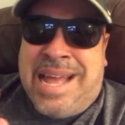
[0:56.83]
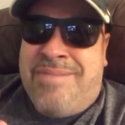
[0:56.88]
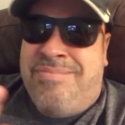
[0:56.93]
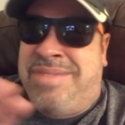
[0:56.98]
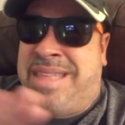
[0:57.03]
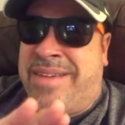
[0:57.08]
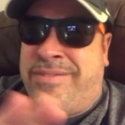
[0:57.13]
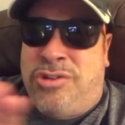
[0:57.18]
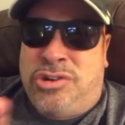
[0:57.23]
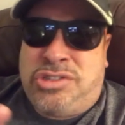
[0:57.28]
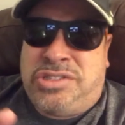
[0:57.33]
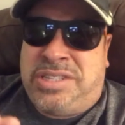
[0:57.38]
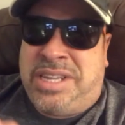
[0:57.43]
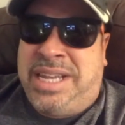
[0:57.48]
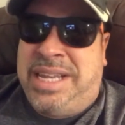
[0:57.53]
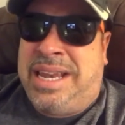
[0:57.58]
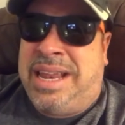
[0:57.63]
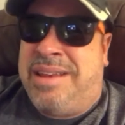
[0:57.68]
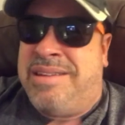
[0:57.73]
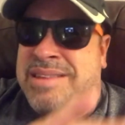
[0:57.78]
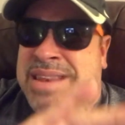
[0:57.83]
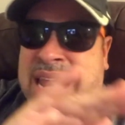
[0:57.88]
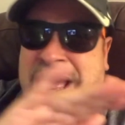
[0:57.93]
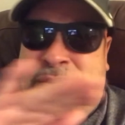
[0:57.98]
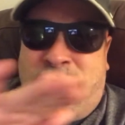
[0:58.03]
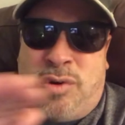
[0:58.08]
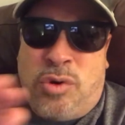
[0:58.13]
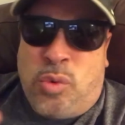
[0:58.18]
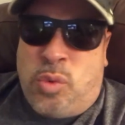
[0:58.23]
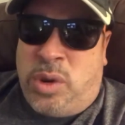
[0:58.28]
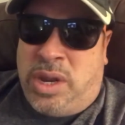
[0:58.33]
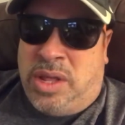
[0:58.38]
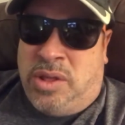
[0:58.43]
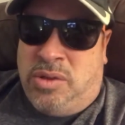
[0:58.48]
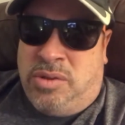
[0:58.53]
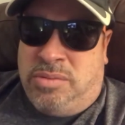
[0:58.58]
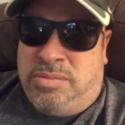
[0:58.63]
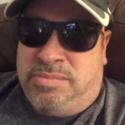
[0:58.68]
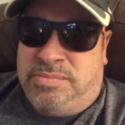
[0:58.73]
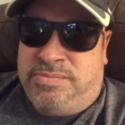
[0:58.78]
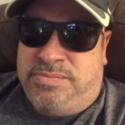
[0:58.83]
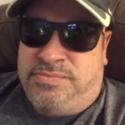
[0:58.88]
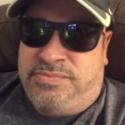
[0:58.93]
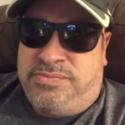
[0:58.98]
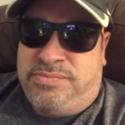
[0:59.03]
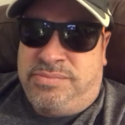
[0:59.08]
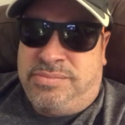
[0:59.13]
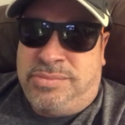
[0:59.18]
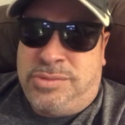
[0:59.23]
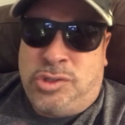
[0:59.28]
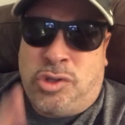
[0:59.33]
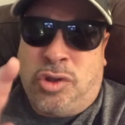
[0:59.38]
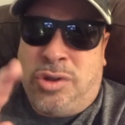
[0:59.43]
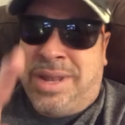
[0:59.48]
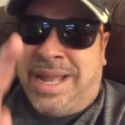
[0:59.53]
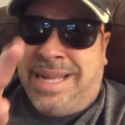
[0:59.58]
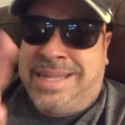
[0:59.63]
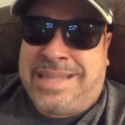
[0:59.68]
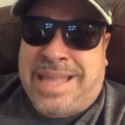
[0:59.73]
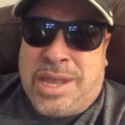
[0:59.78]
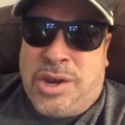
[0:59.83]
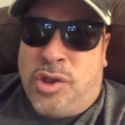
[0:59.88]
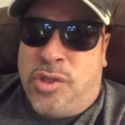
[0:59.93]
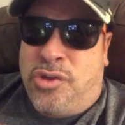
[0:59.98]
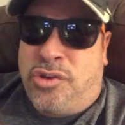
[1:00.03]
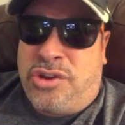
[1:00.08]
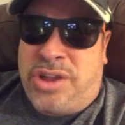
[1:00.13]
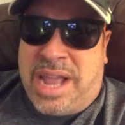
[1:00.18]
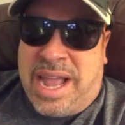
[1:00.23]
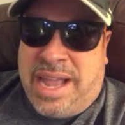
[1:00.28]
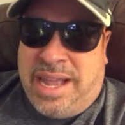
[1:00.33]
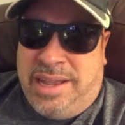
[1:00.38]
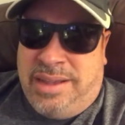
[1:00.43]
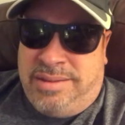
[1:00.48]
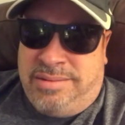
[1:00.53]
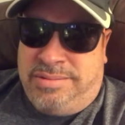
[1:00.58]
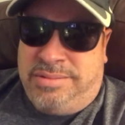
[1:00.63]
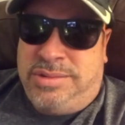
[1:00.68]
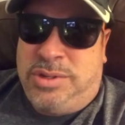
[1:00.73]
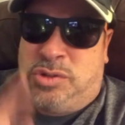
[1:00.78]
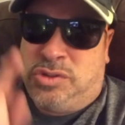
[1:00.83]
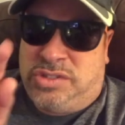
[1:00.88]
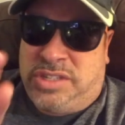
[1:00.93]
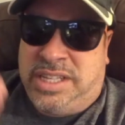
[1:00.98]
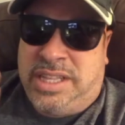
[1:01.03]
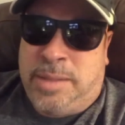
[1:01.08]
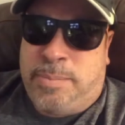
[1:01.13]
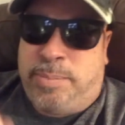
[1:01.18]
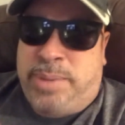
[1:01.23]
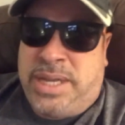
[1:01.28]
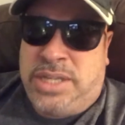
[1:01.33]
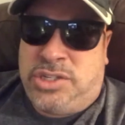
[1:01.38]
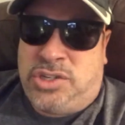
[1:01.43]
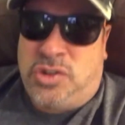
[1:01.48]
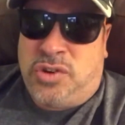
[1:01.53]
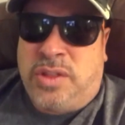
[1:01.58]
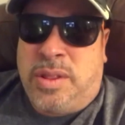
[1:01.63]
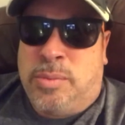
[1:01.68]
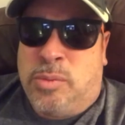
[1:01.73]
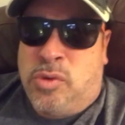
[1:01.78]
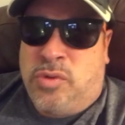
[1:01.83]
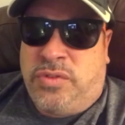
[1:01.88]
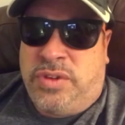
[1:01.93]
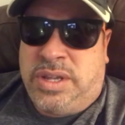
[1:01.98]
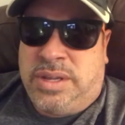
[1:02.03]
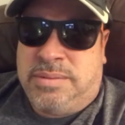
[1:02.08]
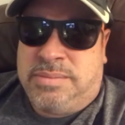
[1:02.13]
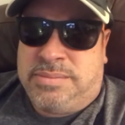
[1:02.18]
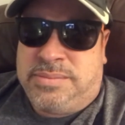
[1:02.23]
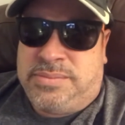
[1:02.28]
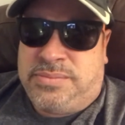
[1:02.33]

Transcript: Never seen it, never will. Don't like that other guy. You'll see the picture of the movie.